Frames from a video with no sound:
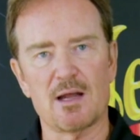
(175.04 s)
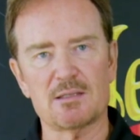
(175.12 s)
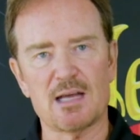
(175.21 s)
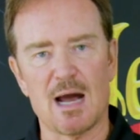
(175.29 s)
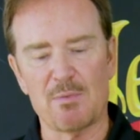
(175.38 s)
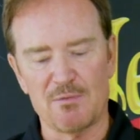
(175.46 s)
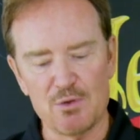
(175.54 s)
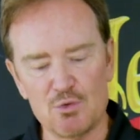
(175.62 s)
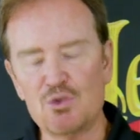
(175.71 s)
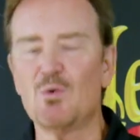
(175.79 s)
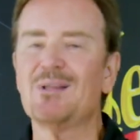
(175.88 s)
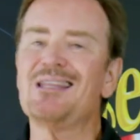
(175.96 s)
on top. If you
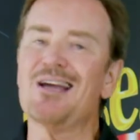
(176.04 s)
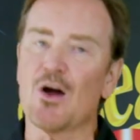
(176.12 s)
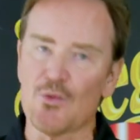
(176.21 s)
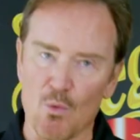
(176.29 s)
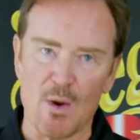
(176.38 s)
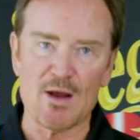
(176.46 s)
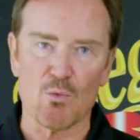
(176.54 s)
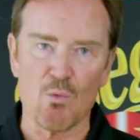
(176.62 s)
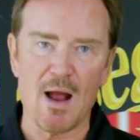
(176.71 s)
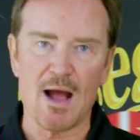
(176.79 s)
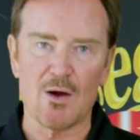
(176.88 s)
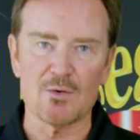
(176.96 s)
do it the other way
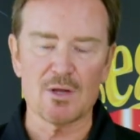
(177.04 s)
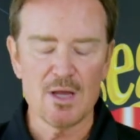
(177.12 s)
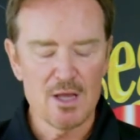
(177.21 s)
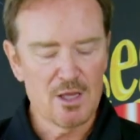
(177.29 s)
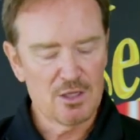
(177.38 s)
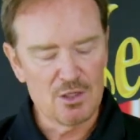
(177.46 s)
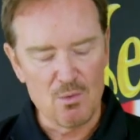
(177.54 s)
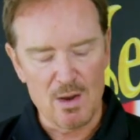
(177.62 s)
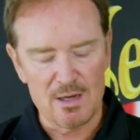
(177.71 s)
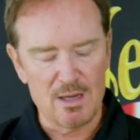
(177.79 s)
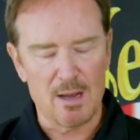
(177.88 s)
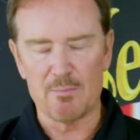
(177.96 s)
around, you
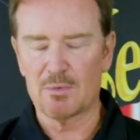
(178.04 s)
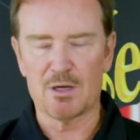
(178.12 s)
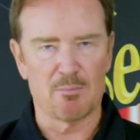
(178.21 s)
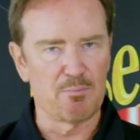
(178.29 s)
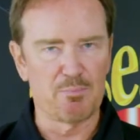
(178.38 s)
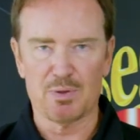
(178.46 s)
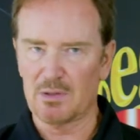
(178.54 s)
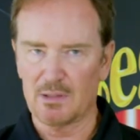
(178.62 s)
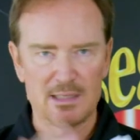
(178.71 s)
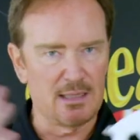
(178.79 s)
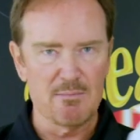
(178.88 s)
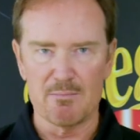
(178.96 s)
end up
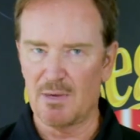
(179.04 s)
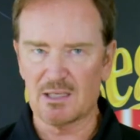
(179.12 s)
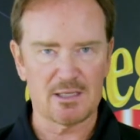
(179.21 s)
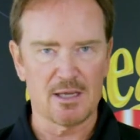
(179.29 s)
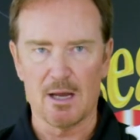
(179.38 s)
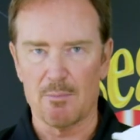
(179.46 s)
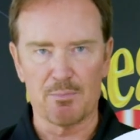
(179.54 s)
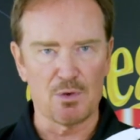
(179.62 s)
completely mixing up